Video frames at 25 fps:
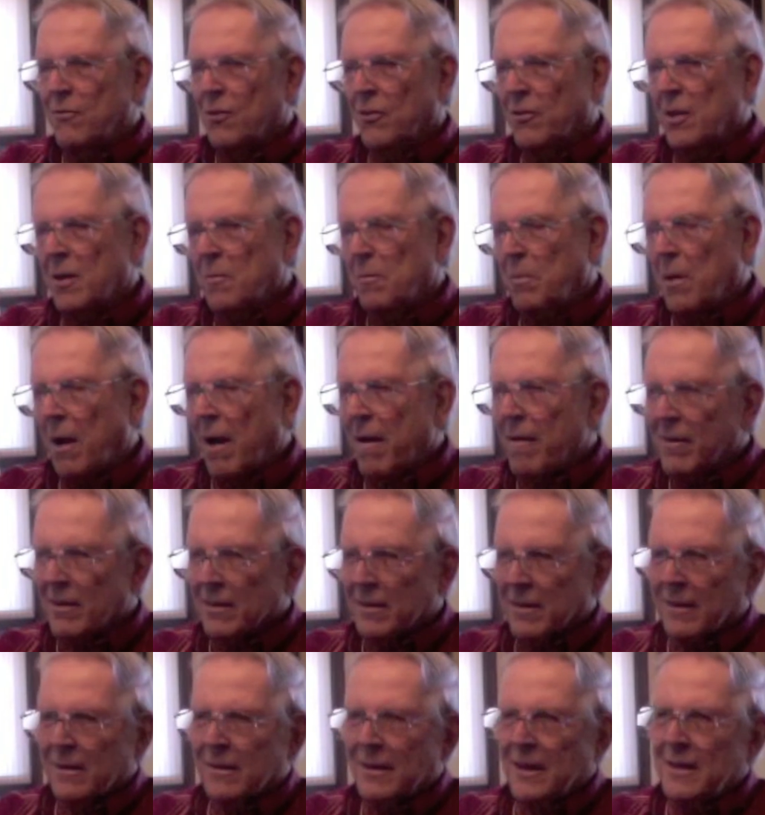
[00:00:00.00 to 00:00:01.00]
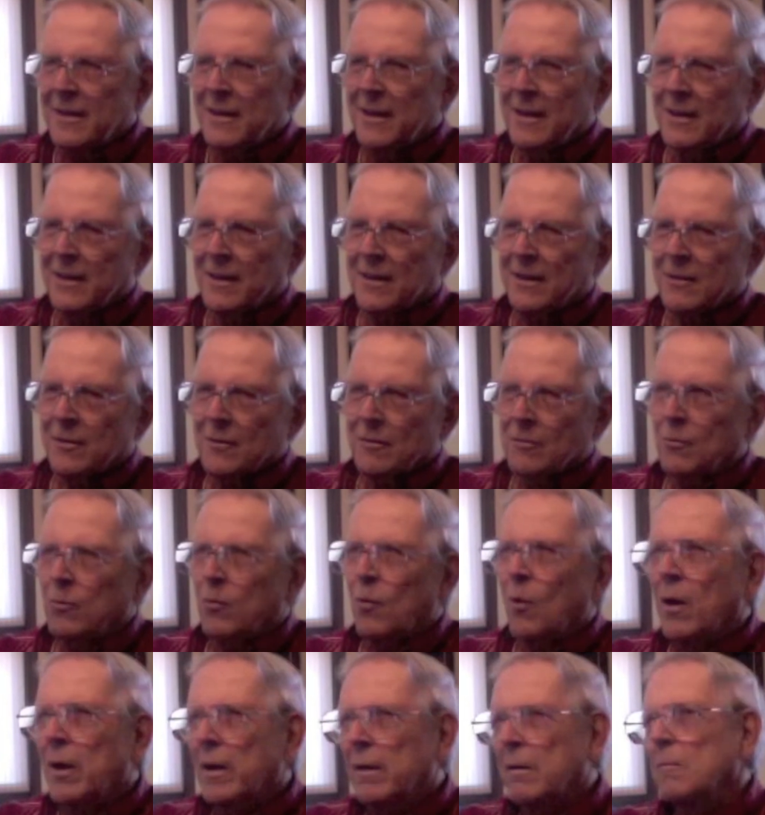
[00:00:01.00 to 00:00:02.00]
very apparent that they didn't
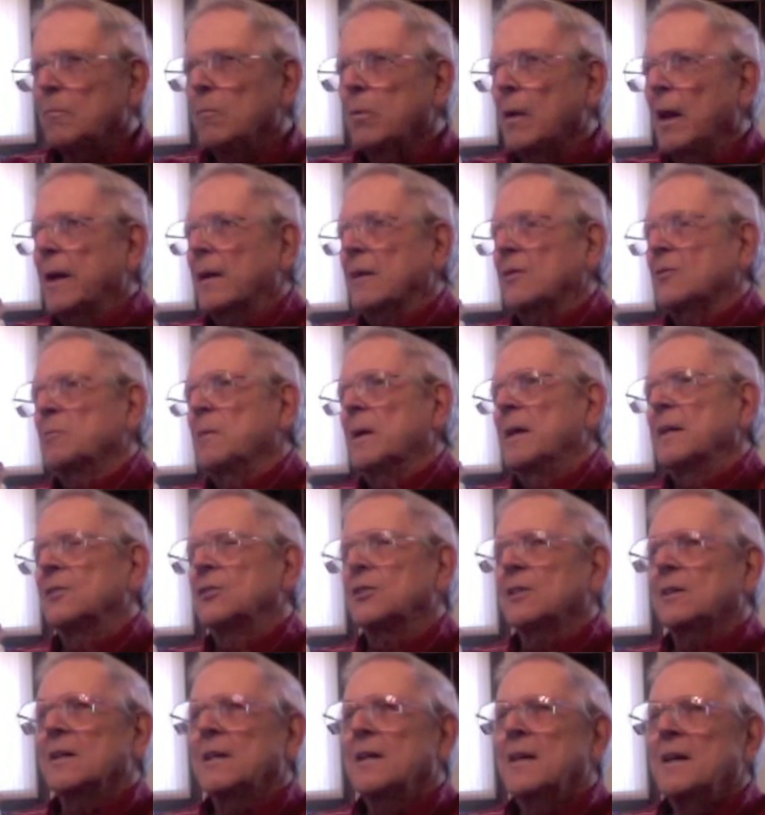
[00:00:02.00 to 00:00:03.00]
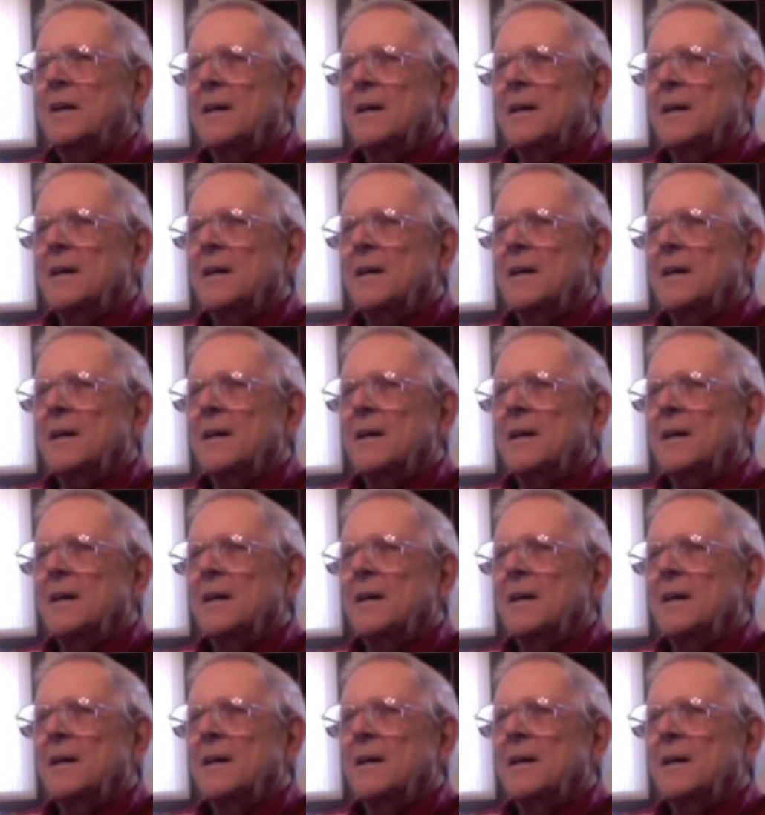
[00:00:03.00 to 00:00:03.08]
want Black's Magic.